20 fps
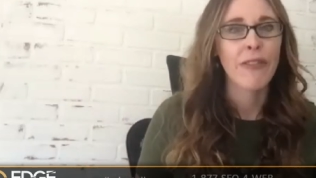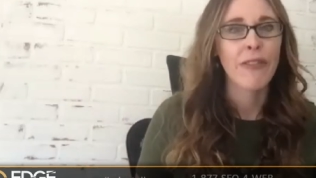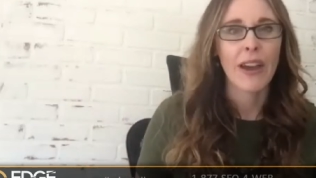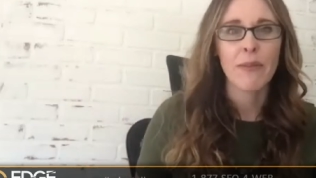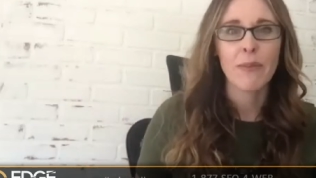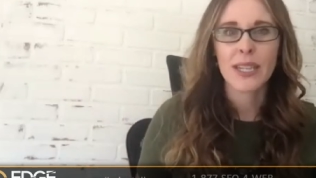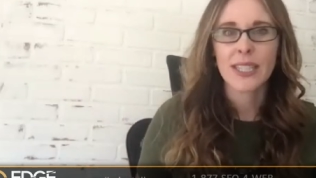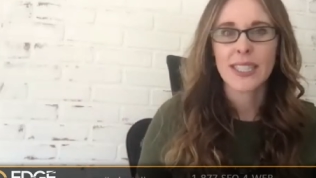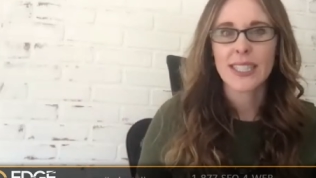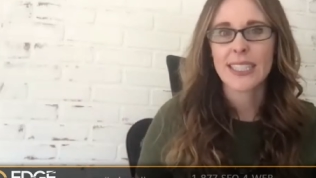
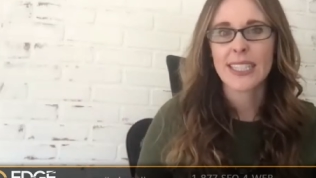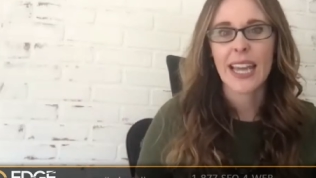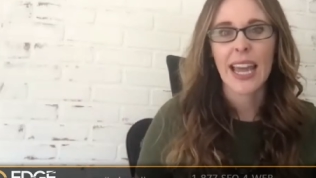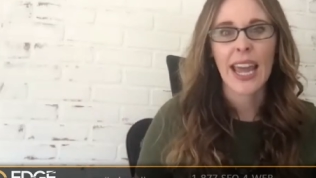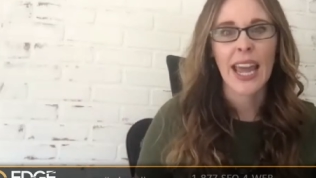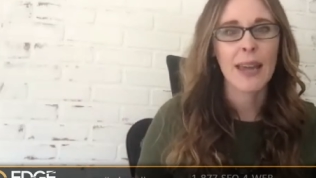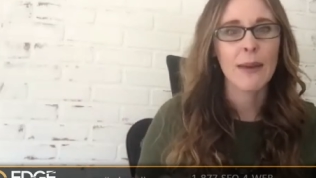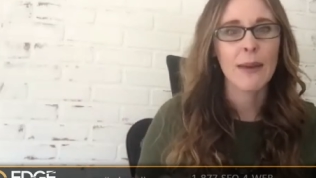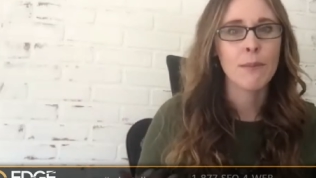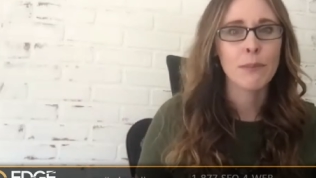Five bucks a
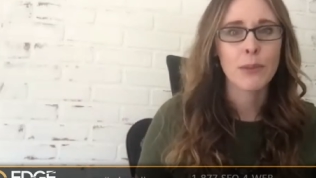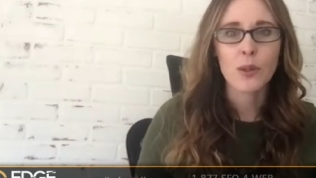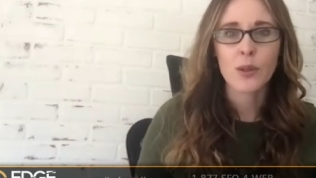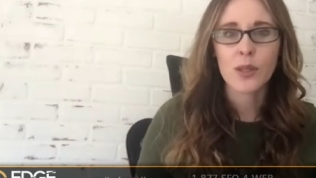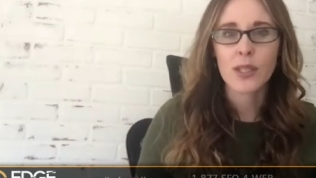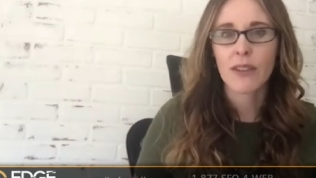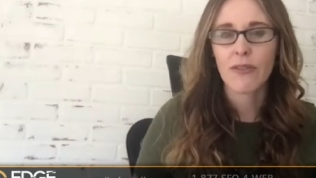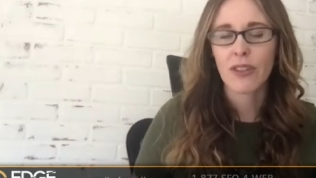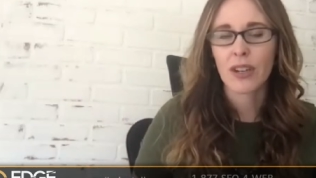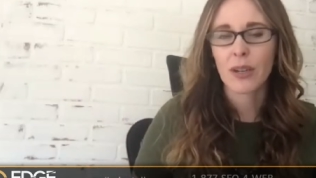day.
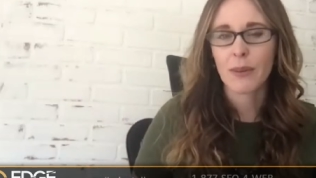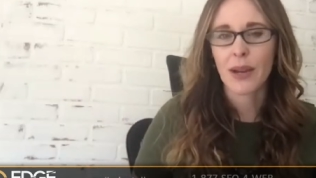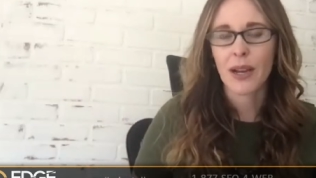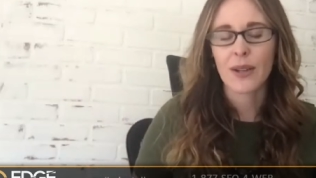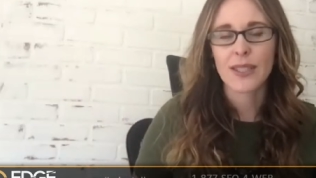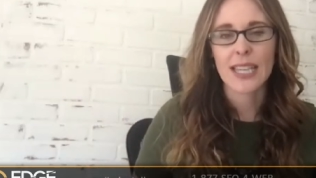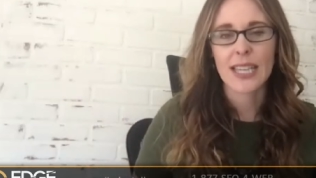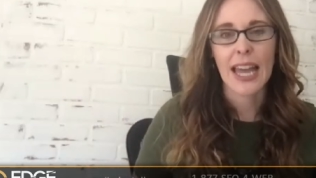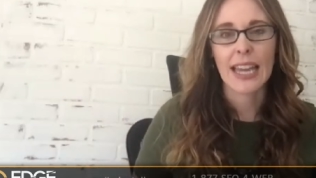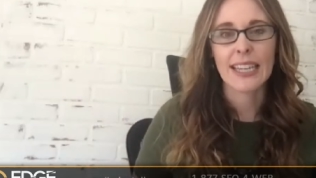Boost it for
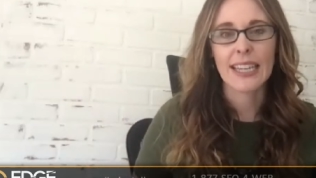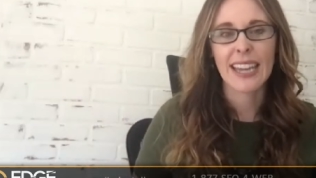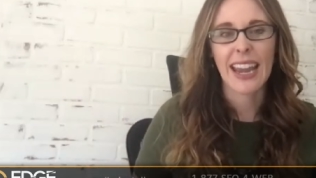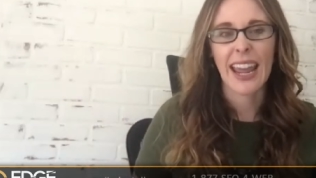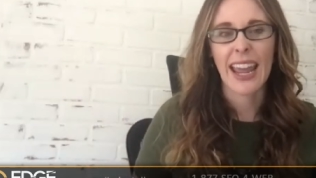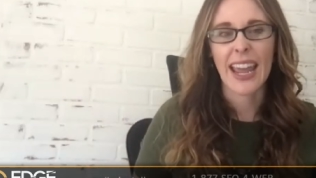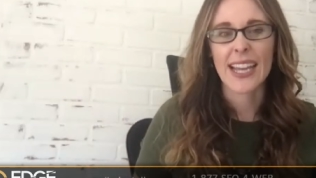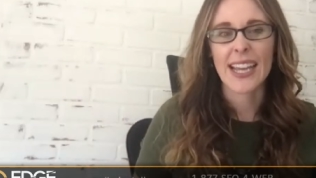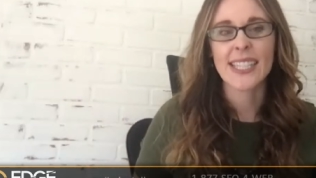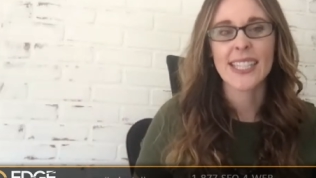about ten
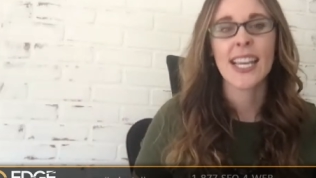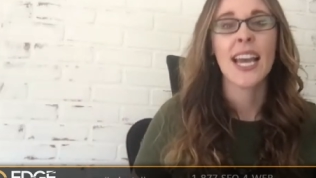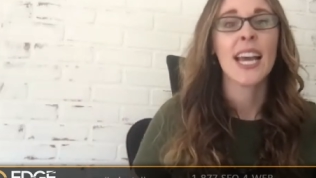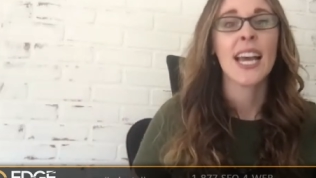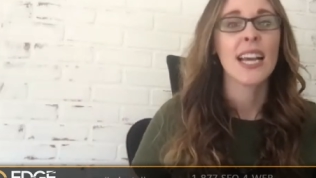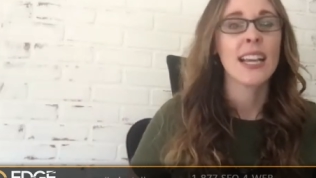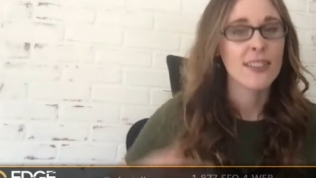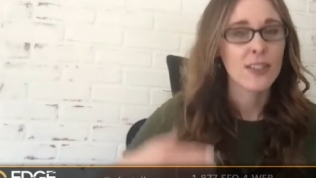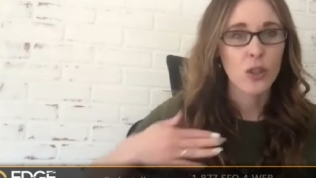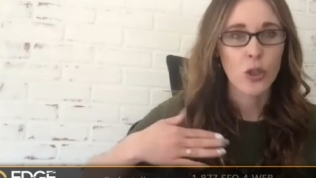days,
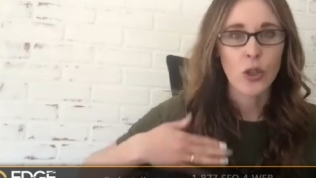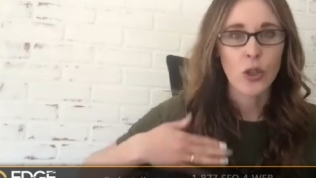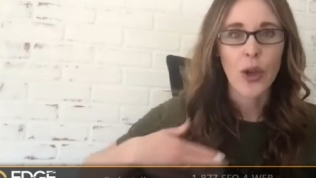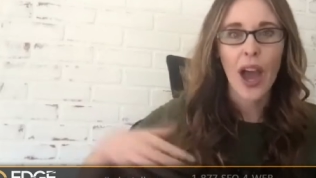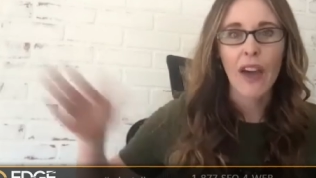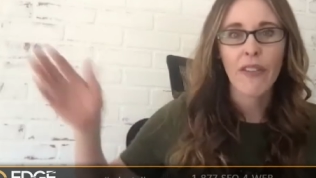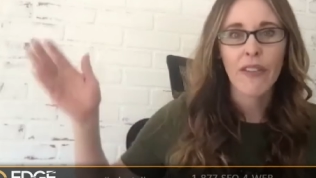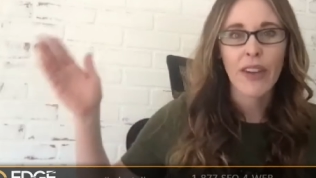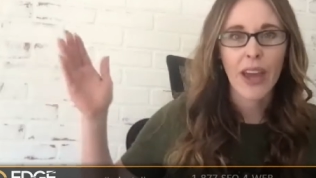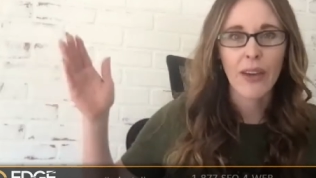so
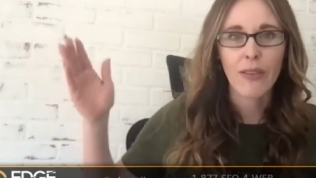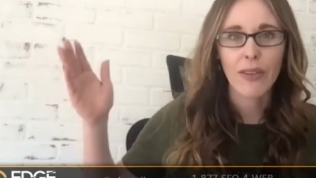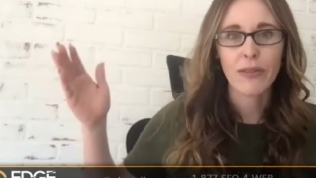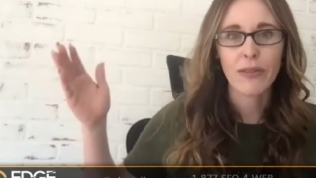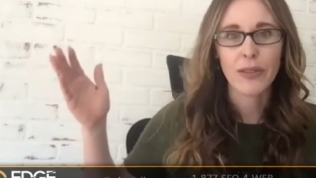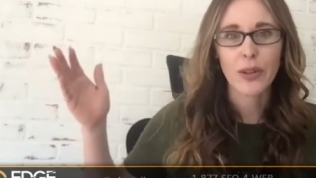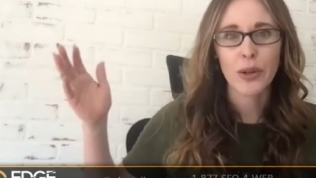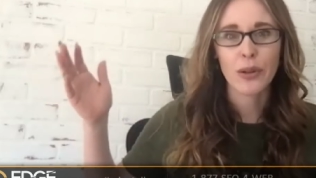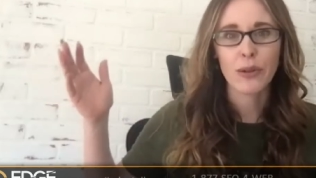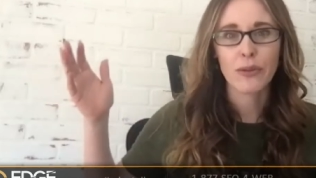you have a heavy
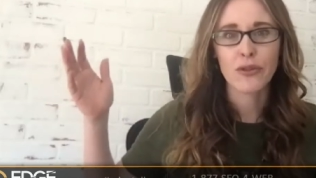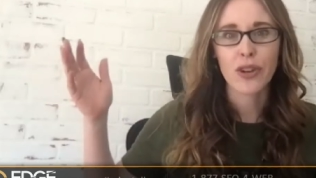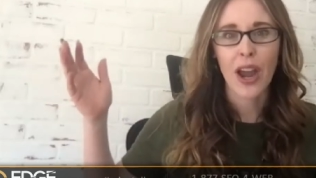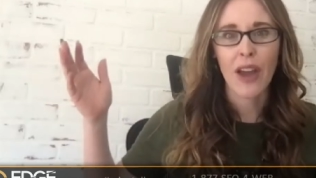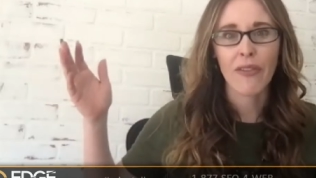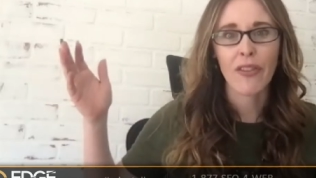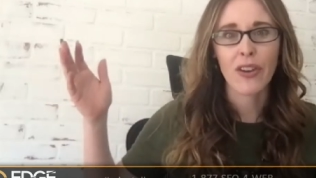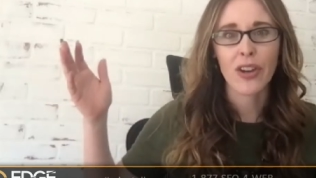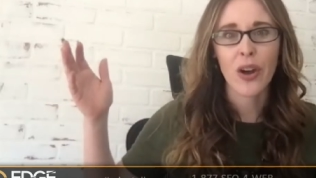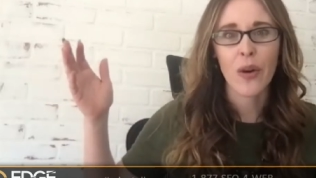flow of
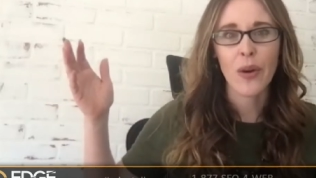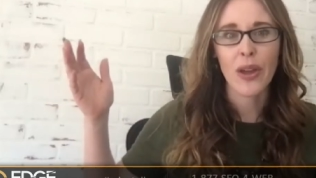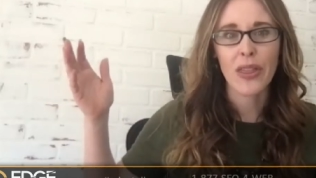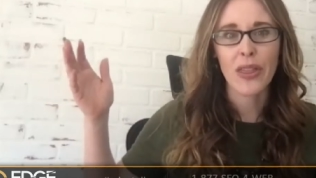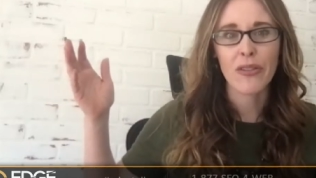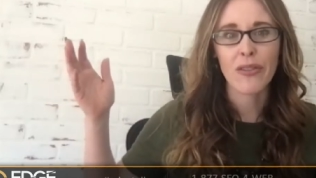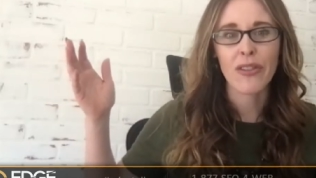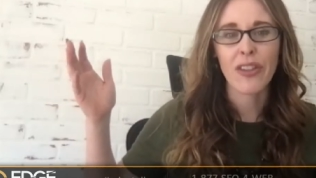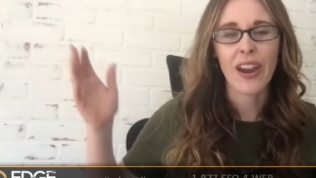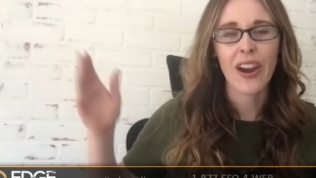traffic
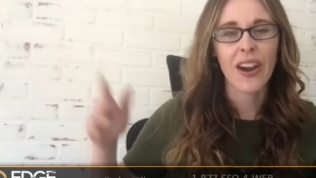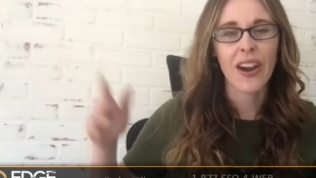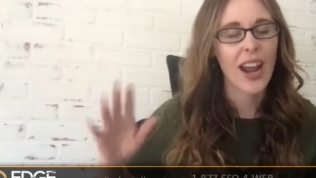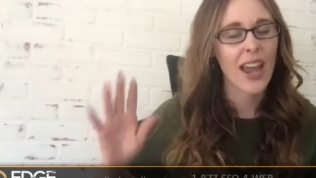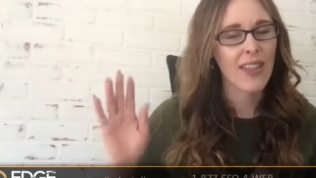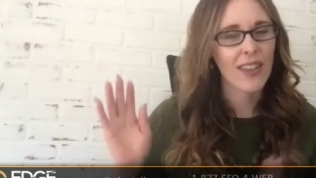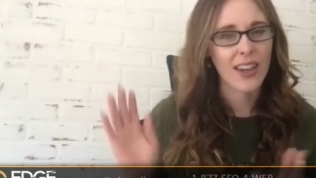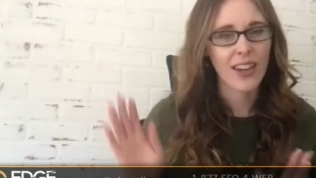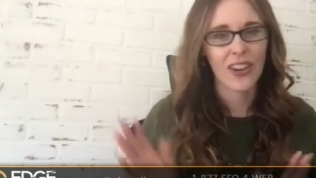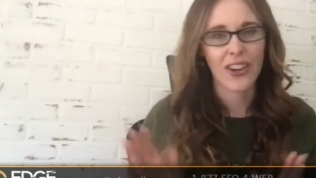going through
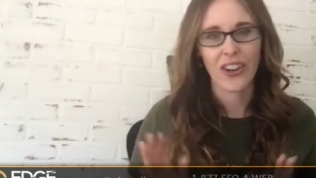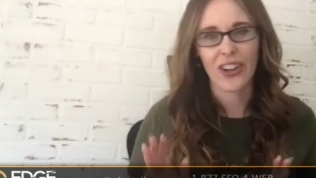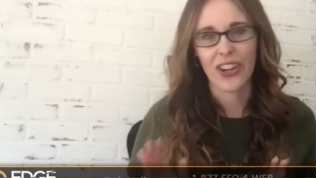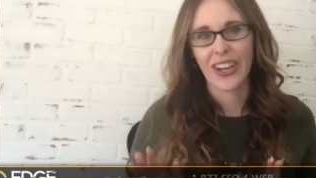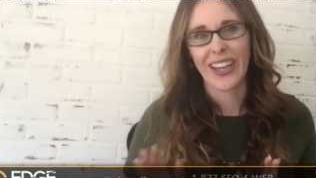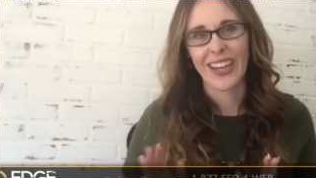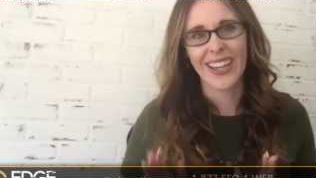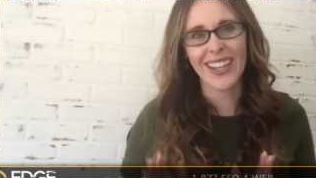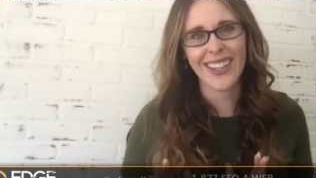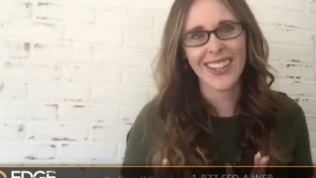there, and then you're
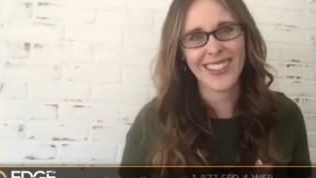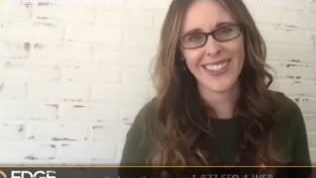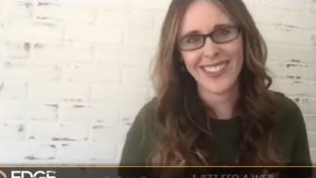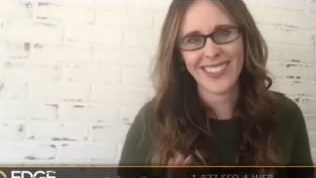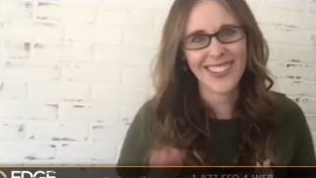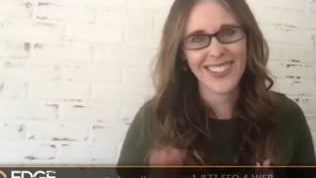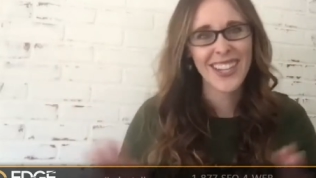good.